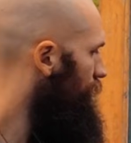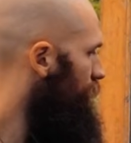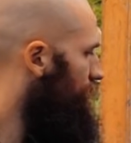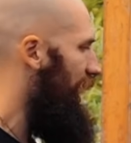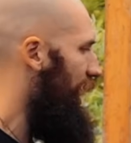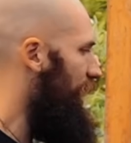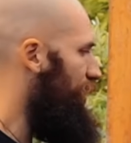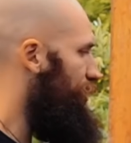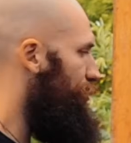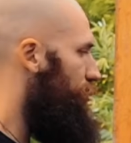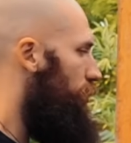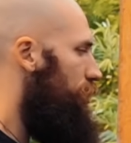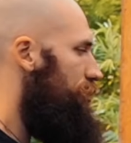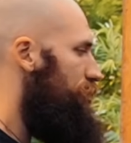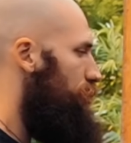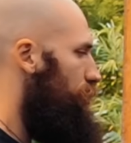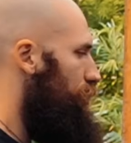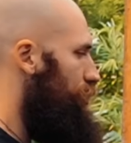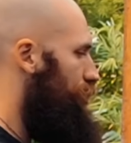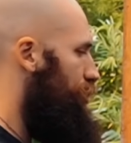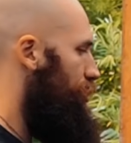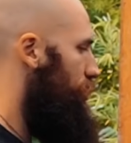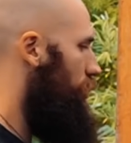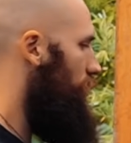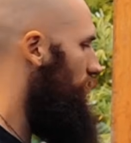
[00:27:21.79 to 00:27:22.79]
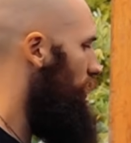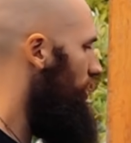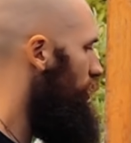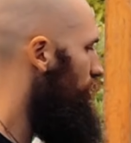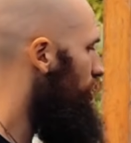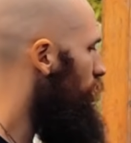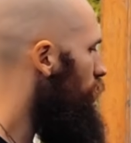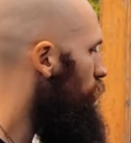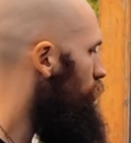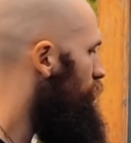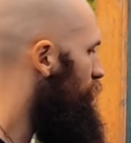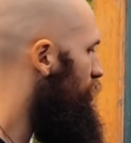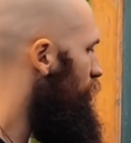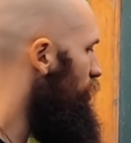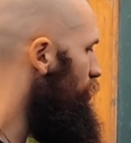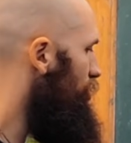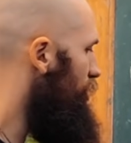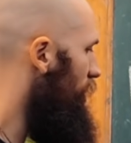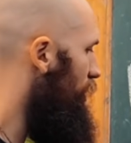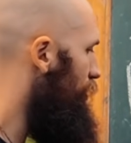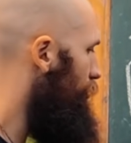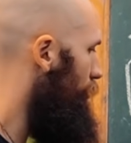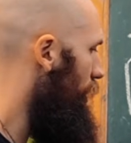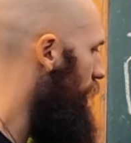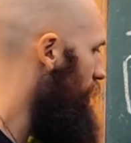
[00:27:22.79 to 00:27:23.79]
And you're also ensuring that no 2
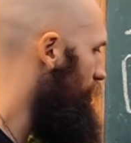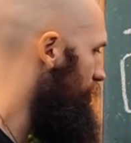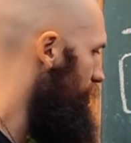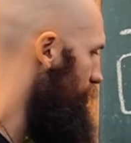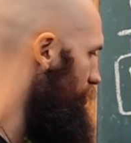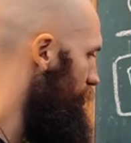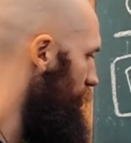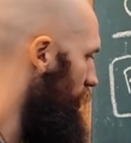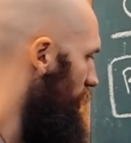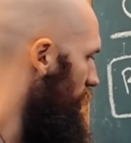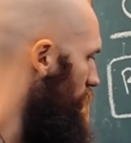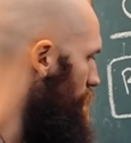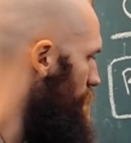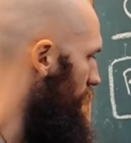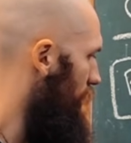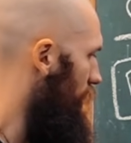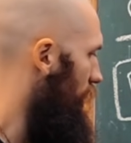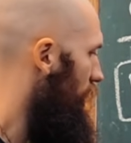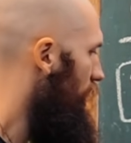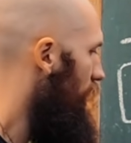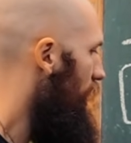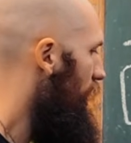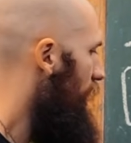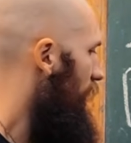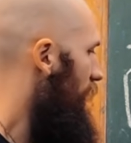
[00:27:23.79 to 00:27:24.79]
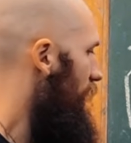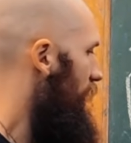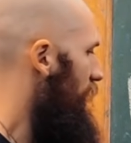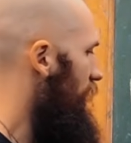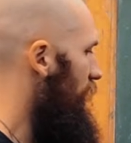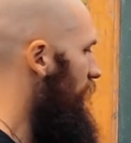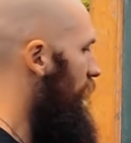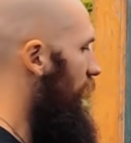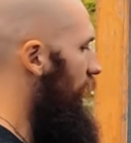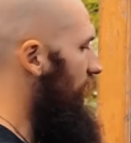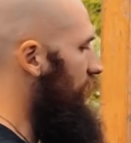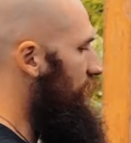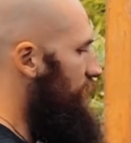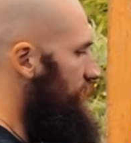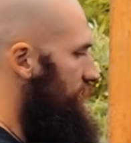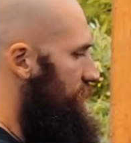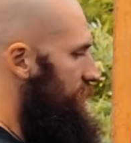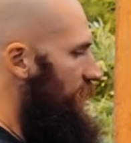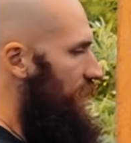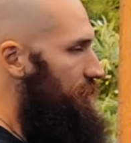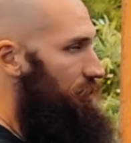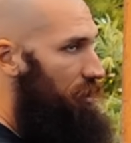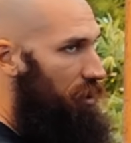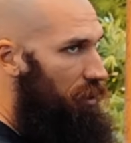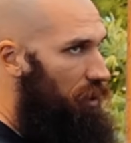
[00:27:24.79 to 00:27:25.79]
generations are going to be in the
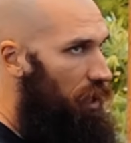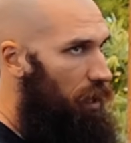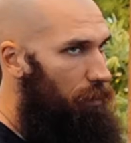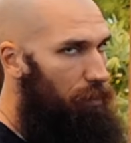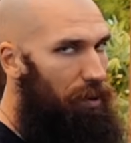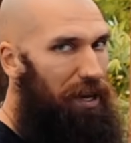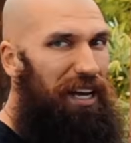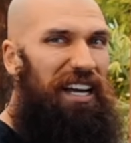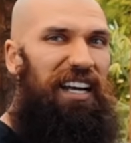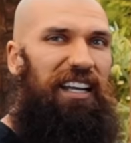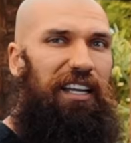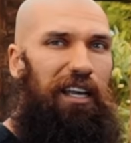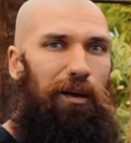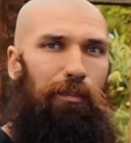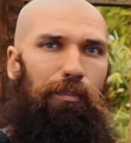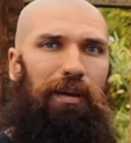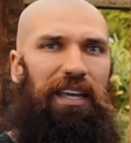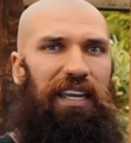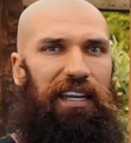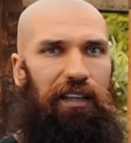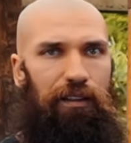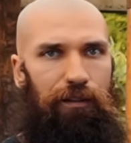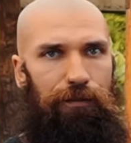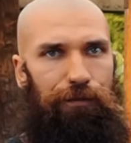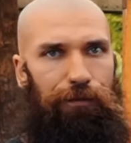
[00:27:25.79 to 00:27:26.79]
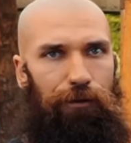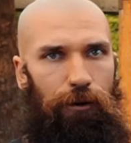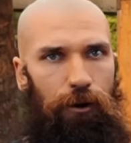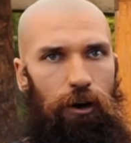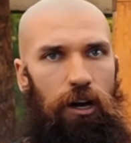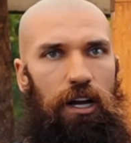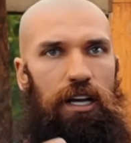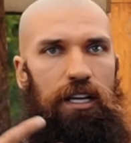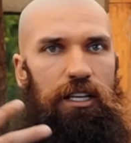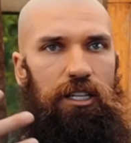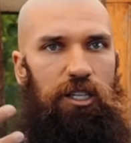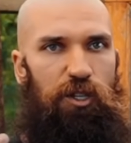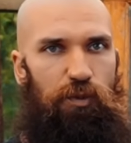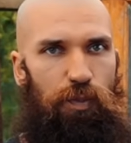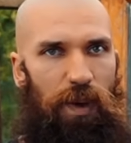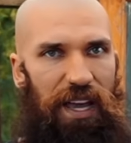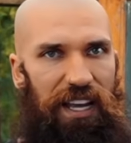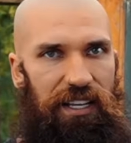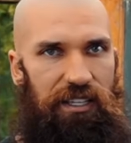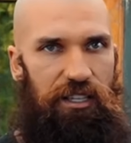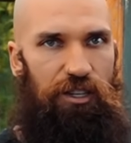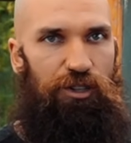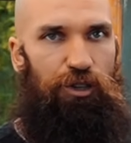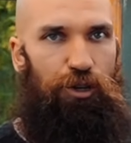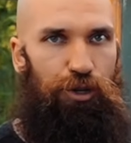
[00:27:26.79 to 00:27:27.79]
same clump competing for space and